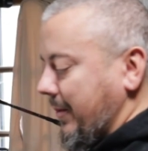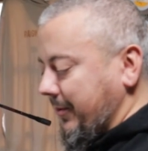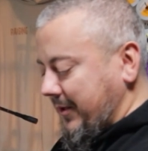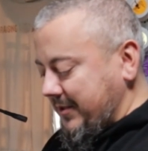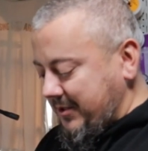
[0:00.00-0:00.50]
couple
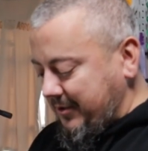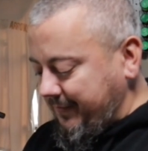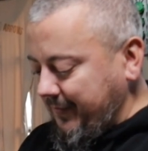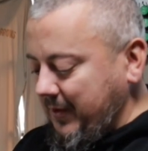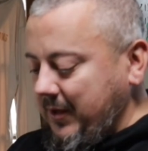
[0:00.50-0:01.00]
things here.
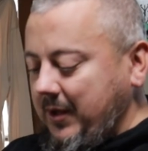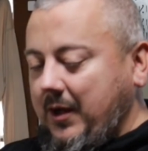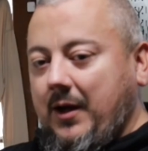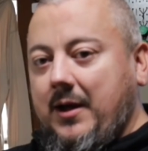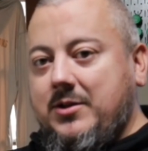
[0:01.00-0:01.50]

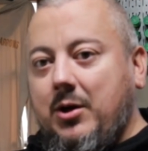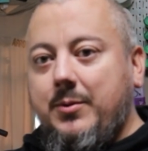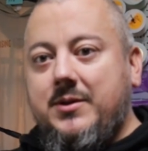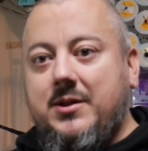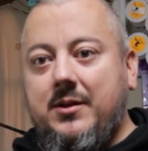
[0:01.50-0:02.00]
As
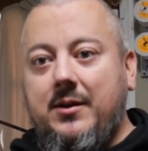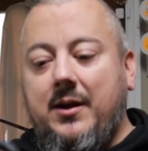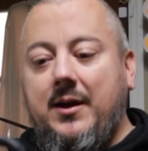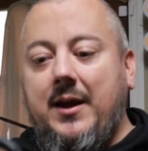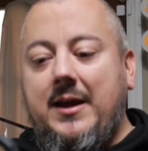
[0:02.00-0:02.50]
always,
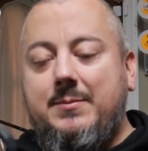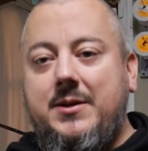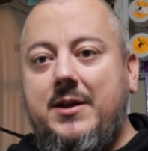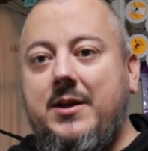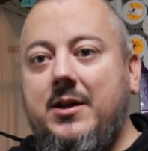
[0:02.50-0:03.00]

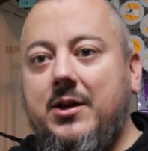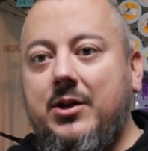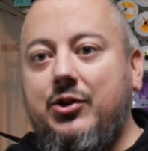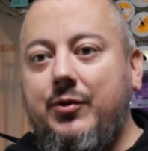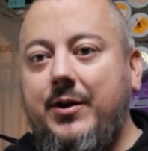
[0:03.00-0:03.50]
Hamskea
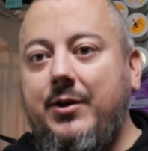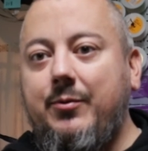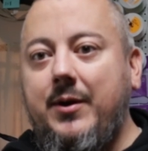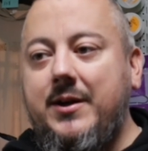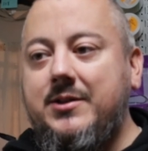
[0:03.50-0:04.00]
Trinity
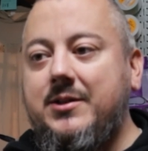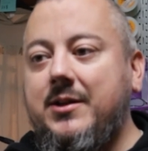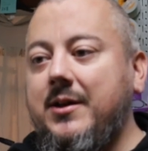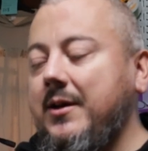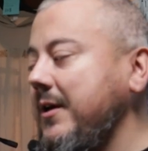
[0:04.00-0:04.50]
rest.
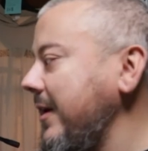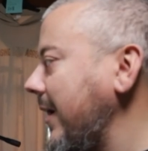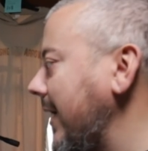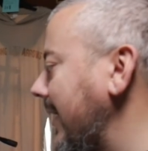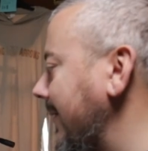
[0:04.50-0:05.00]

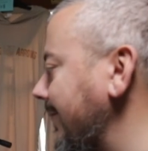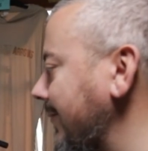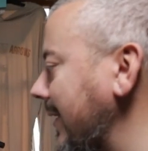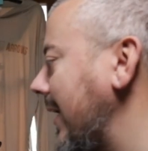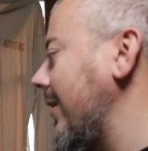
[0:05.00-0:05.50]

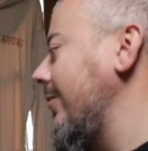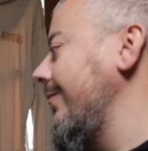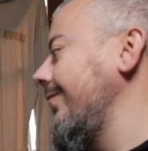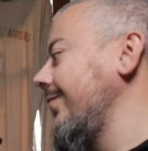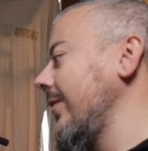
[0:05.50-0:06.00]

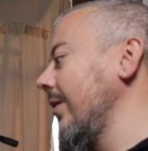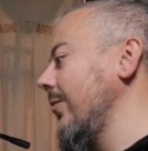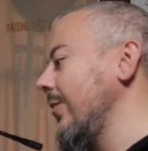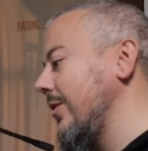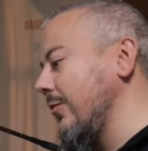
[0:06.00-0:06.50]
Now,
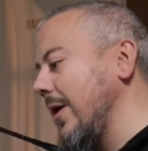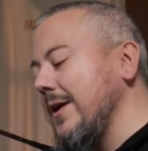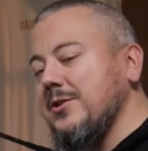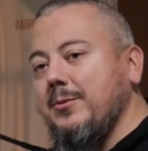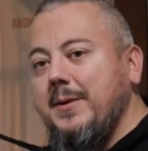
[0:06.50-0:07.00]
with the
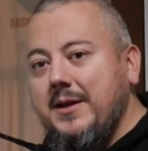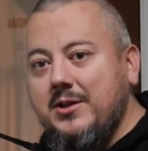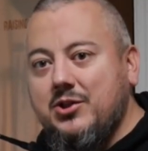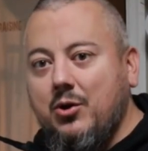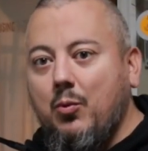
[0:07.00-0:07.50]
riser being
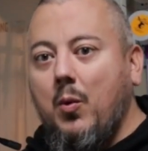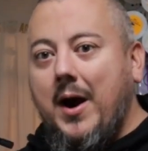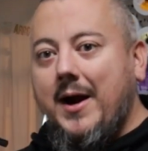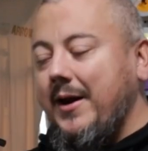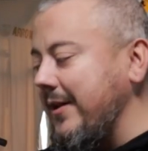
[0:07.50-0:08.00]
so
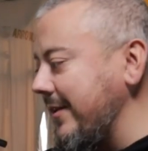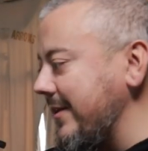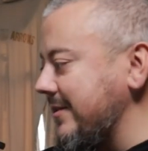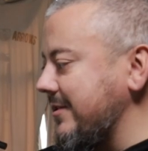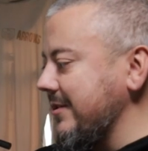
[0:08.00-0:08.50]
wide on
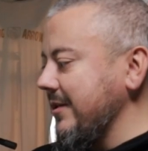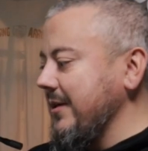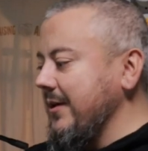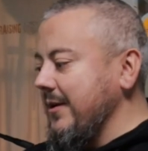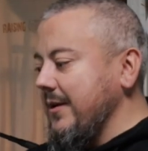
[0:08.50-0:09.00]
these,
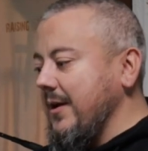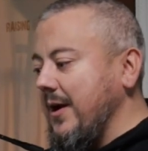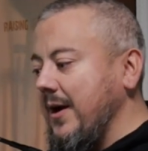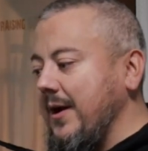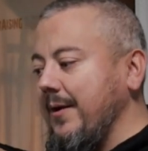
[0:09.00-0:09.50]

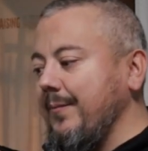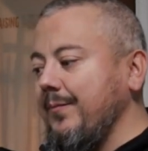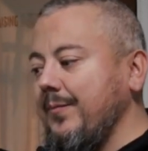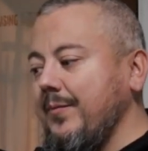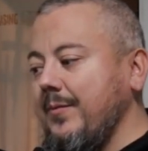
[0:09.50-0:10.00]

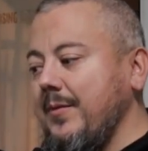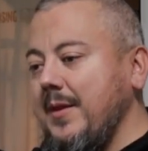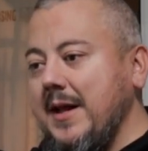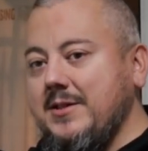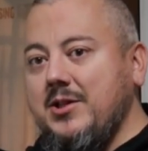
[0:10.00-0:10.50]

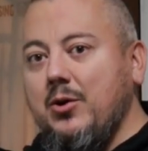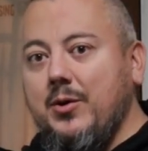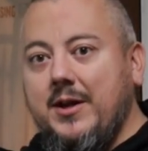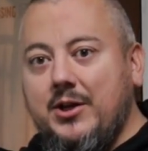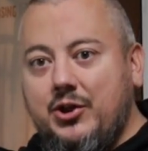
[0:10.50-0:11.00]
that's the
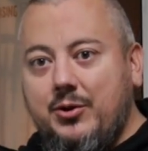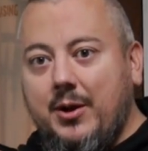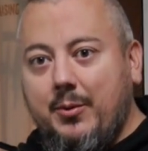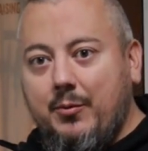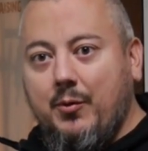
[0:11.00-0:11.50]
only issue
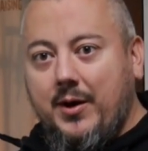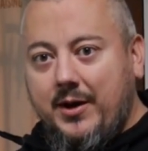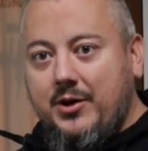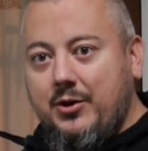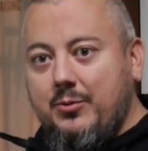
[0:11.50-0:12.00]
that we run
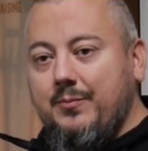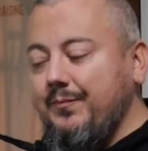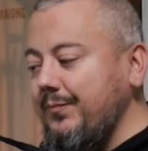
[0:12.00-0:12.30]
into.